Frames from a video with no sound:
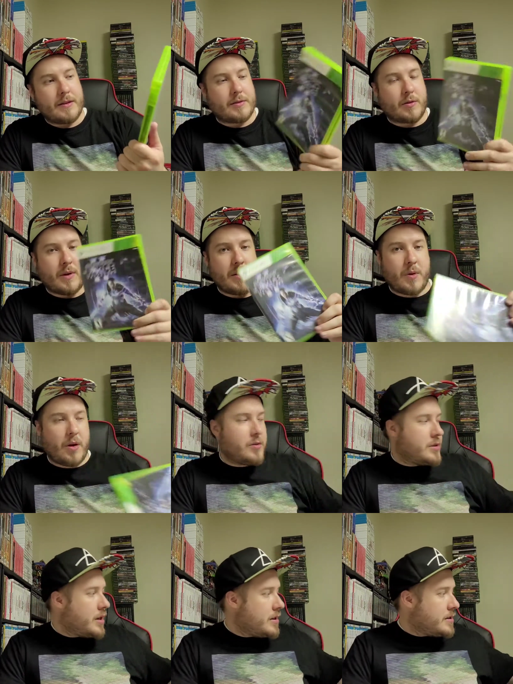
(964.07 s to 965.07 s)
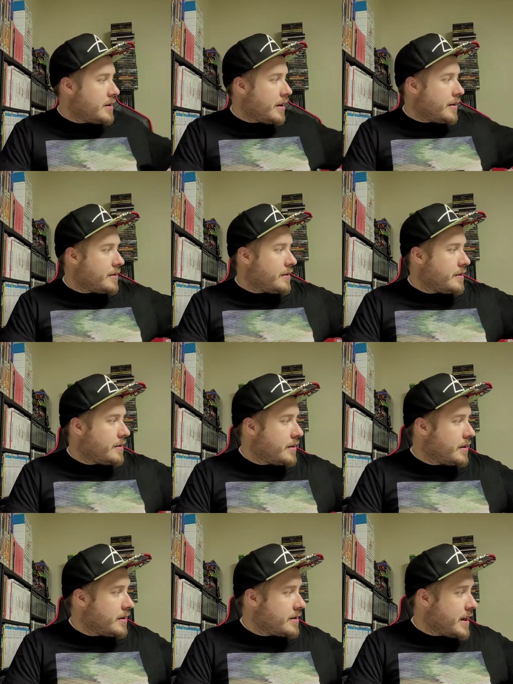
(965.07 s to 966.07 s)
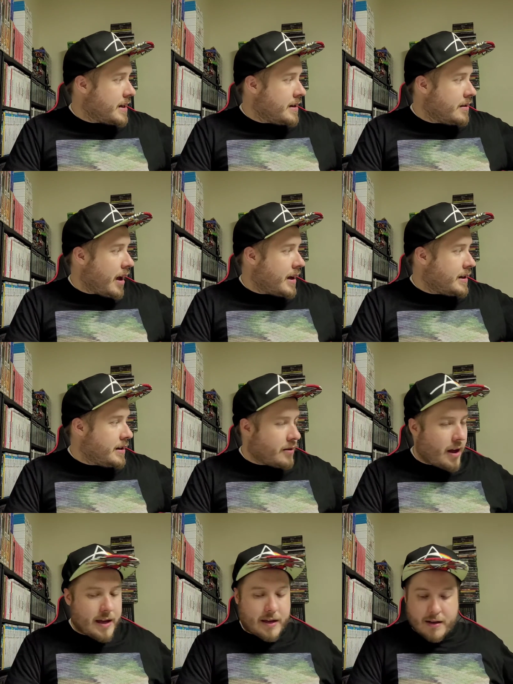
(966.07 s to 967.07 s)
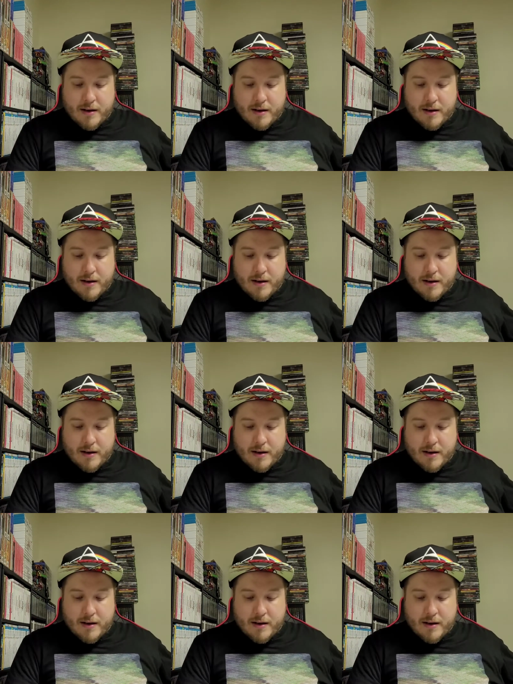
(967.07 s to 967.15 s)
So maybe I'll change that. Because I did like it,